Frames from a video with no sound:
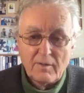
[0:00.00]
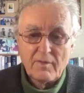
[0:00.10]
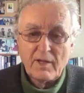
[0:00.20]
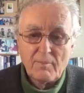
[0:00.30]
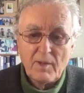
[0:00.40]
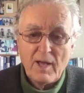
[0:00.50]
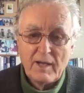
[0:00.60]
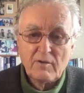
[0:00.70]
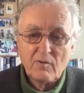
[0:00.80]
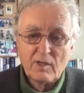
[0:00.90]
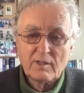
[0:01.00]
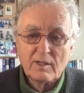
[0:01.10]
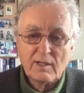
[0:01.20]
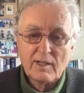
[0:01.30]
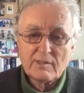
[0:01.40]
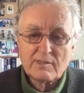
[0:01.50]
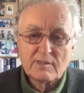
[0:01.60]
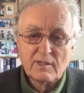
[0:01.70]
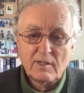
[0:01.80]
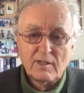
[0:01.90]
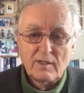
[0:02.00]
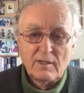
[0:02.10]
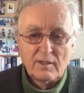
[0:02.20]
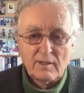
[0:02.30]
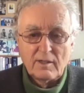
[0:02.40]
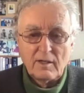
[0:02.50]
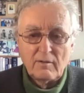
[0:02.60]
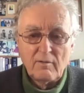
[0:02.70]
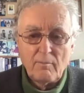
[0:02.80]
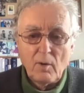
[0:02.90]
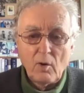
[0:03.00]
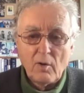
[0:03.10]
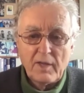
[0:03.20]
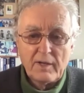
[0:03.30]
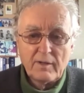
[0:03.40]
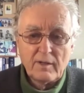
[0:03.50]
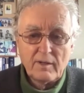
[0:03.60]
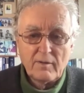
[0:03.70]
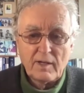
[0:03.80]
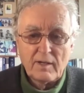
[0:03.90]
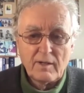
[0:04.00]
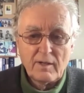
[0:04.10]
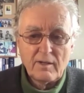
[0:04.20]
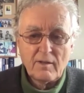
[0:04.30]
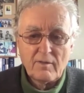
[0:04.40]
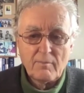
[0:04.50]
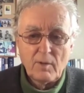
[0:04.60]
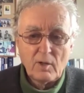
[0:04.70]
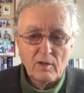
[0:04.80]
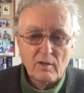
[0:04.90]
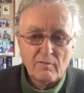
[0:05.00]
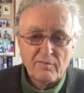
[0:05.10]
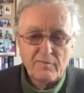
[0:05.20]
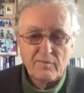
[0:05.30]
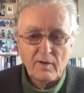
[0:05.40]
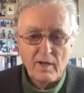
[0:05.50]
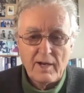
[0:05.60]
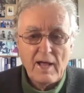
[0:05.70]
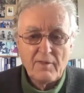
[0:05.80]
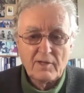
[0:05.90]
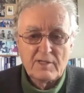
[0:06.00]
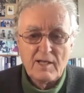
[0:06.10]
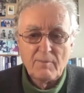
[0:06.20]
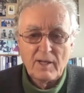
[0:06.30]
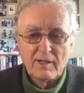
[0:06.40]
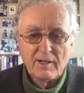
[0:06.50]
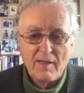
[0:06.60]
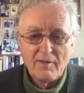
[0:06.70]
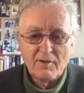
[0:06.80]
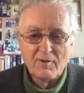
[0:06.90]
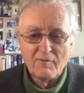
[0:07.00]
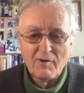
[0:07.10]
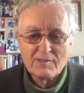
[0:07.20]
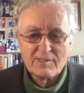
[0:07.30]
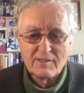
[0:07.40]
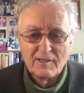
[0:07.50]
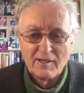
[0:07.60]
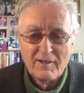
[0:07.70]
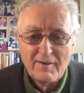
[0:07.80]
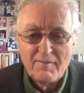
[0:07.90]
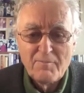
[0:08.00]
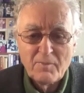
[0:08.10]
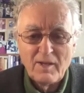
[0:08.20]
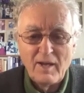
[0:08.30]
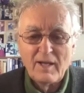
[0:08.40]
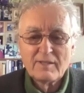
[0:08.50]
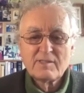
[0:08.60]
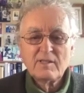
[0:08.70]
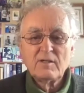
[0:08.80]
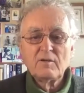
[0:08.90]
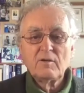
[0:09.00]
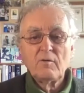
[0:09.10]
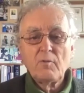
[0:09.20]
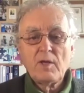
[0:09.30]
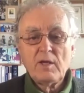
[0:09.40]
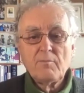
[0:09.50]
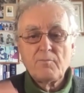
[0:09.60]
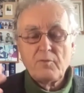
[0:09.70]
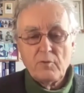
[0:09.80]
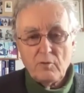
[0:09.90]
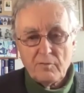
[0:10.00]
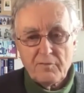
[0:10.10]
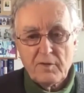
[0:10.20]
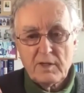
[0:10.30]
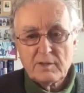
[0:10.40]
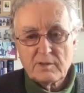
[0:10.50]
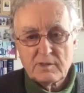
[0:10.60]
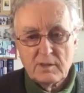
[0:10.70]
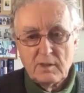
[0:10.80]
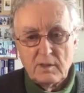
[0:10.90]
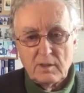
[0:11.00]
they'll be accurate at least, more than the model of another team at another university. And so we improve these